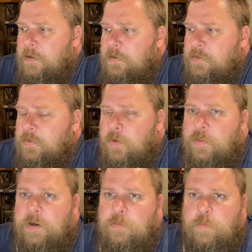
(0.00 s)
So
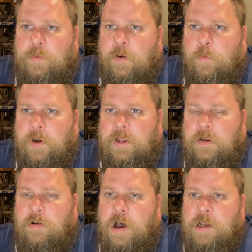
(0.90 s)
they're
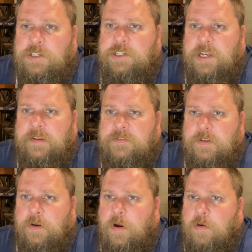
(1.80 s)
working long shifts.
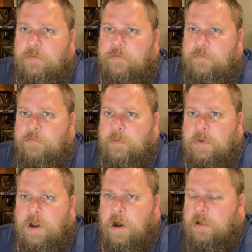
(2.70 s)
They're going from
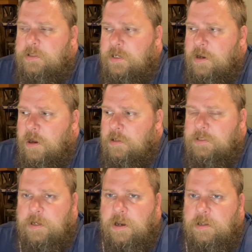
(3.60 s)
call to call
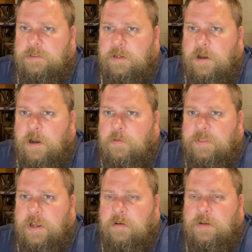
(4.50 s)
to call to call
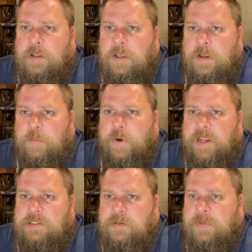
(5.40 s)
without
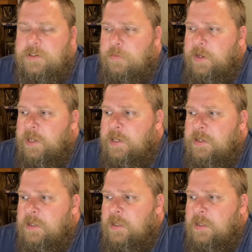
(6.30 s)
breaks in between.